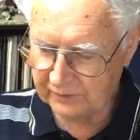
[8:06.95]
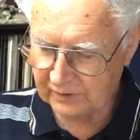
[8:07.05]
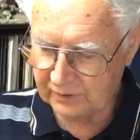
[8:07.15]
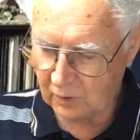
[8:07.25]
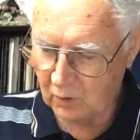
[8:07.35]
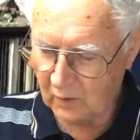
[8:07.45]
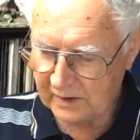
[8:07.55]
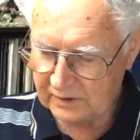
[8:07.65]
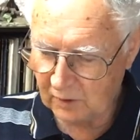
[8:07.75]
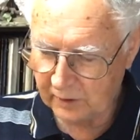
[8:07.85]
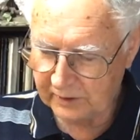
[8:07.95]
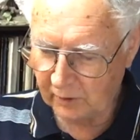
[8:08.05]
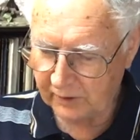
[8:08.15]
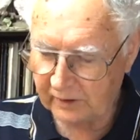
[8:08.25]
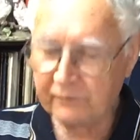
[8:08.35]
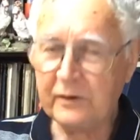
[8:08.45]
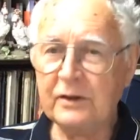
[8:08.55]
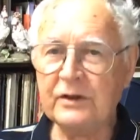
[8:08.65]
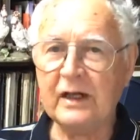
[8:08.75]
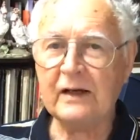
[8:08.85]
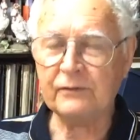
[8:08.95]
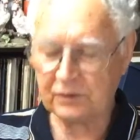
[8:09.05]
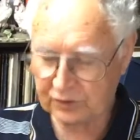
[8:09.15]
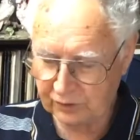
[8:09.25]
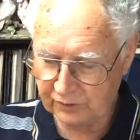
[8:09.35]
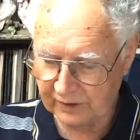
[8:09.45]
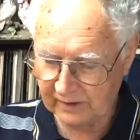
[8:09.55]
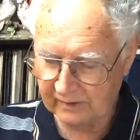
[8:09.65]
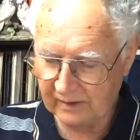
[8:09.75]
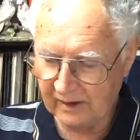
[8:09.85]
It says, always lock it on infinity after shooting,